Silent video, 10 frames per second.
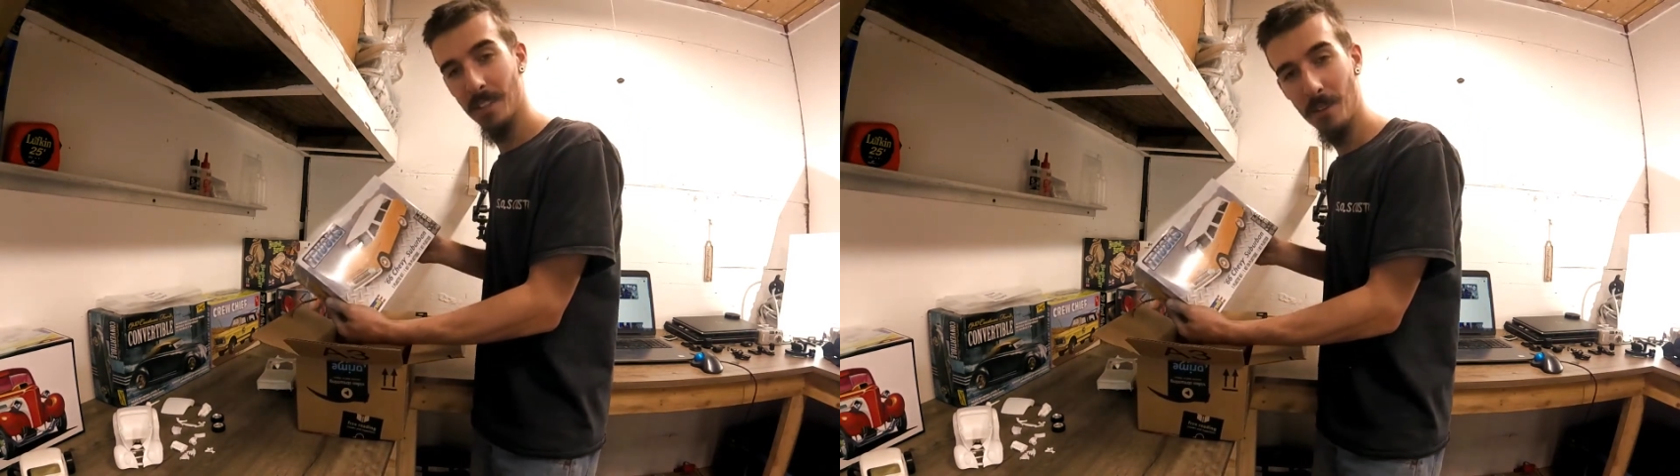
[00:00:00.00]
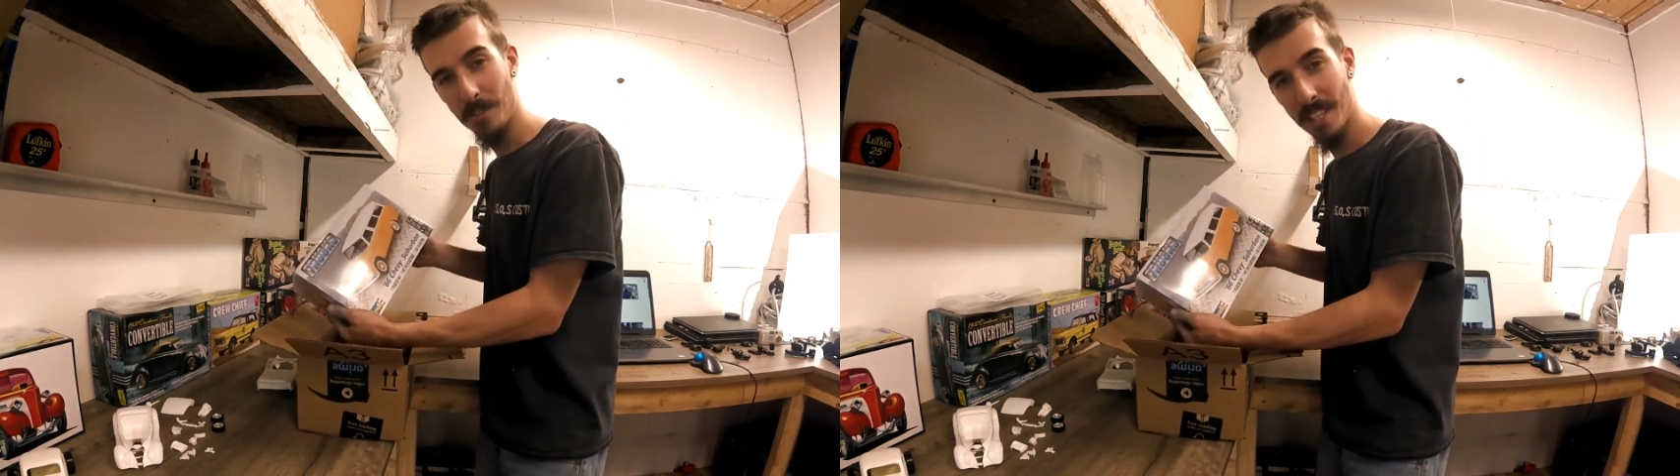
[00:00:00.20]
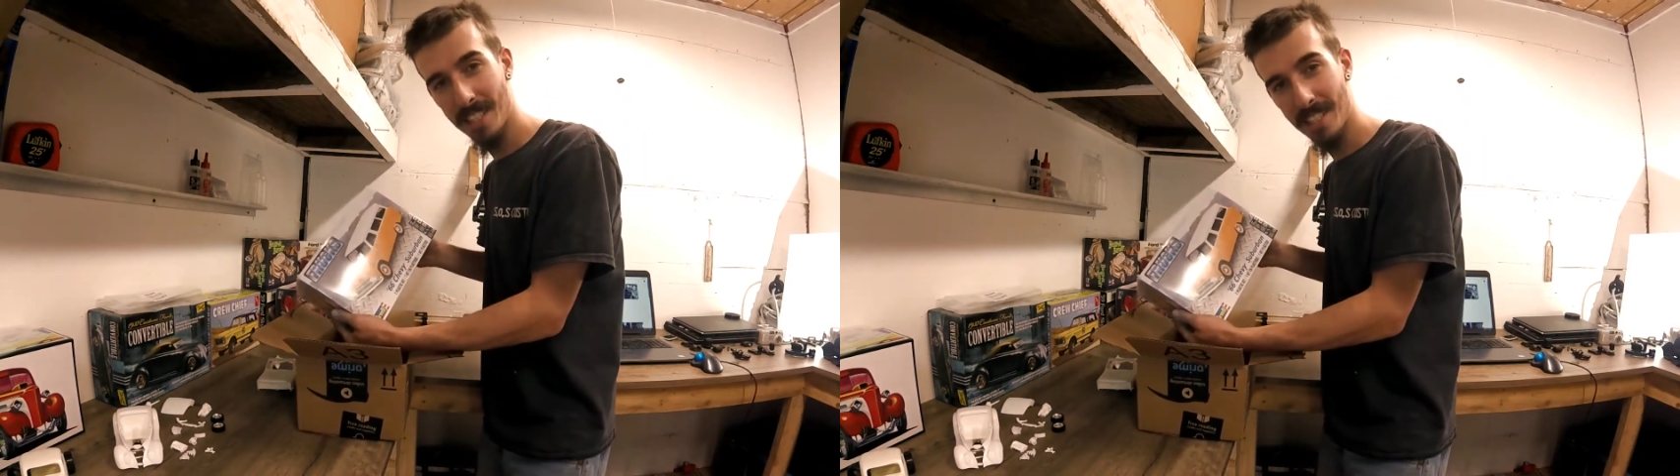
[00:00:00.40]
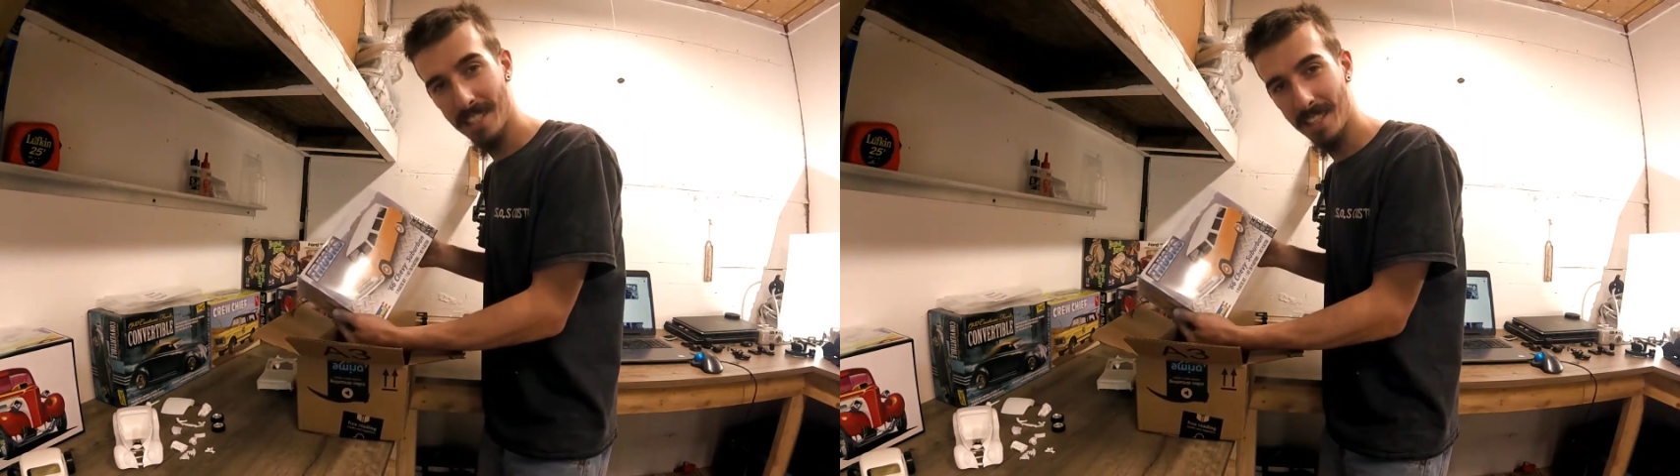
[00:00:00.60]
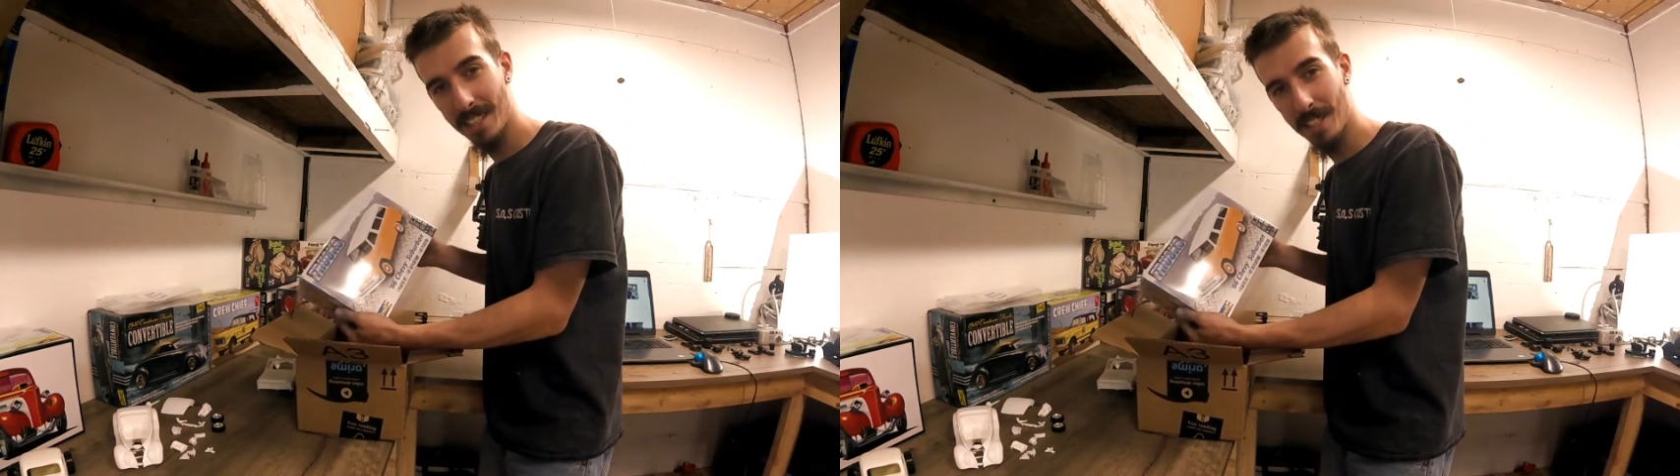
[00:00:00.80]
New
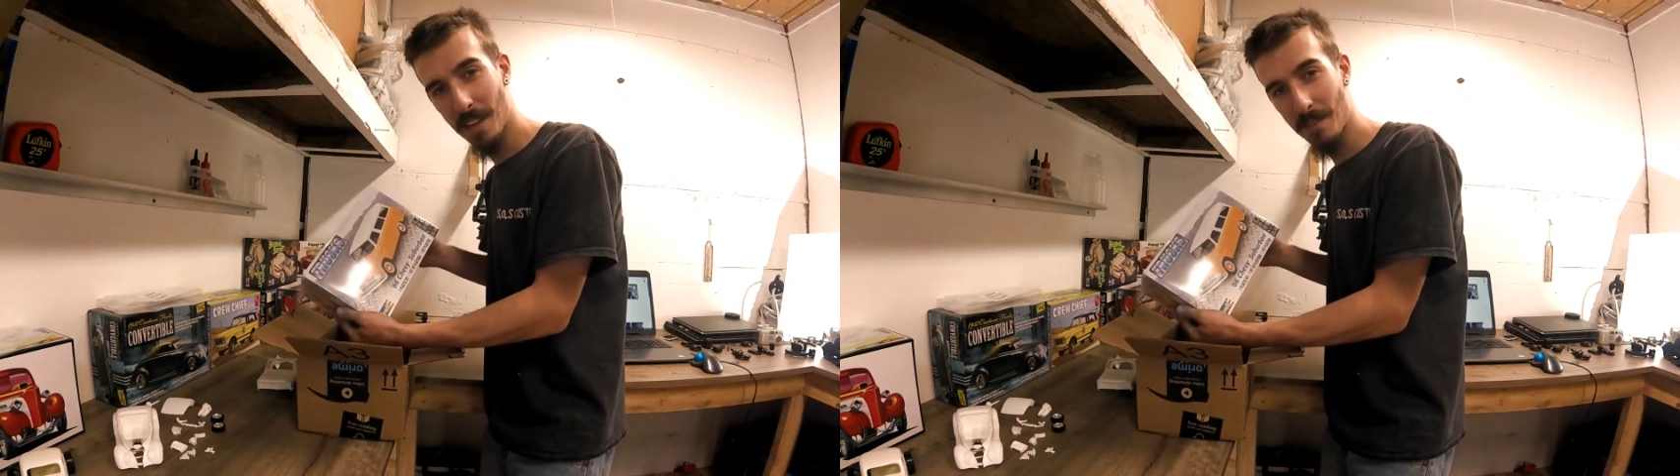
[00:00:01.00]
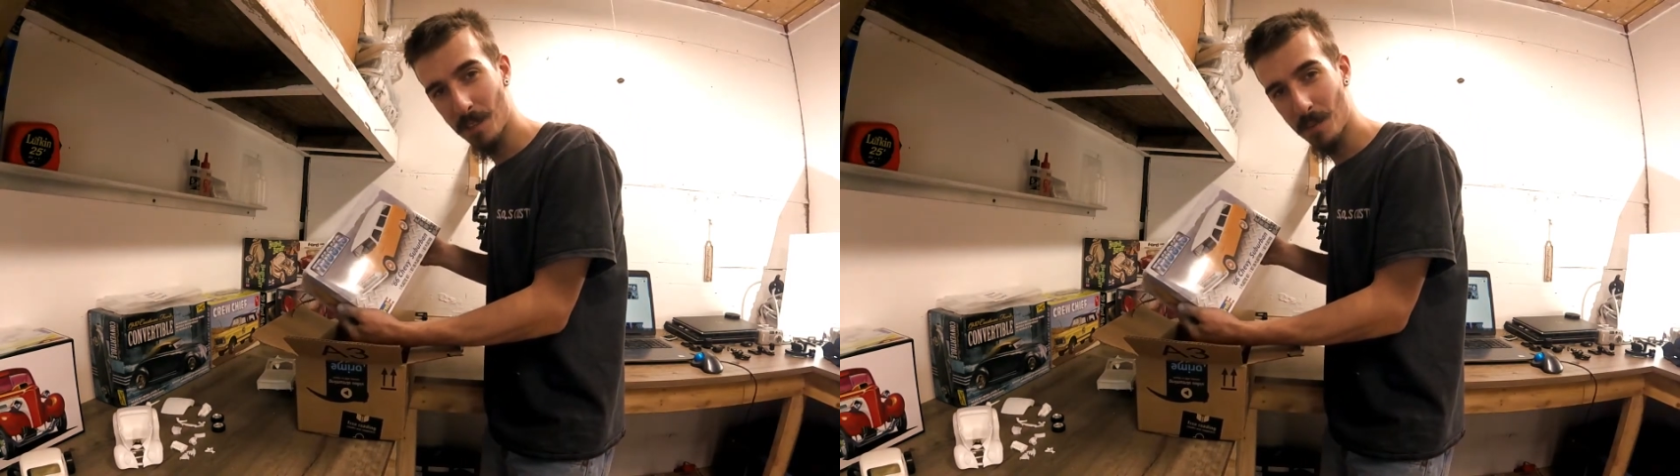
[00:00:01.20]
66 Chevy